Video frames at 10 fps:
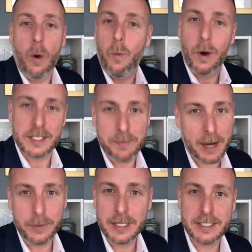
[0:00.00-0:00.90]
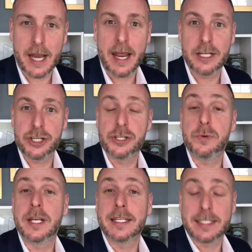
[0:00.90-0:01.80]
what is my real estate agent
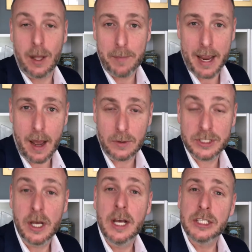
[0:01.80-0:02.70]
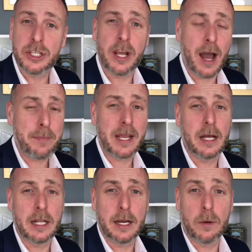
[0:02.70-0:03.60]
doing to sell my house? So you got to be
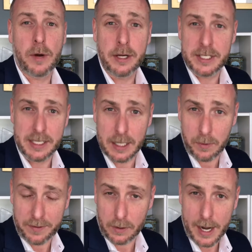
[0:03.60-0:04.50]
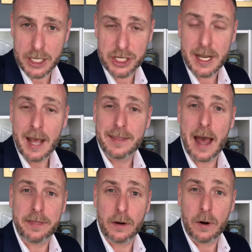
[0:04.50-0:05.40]
clear when you're dealing with your agent
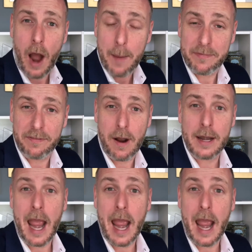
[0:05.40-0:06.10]
that they're upfront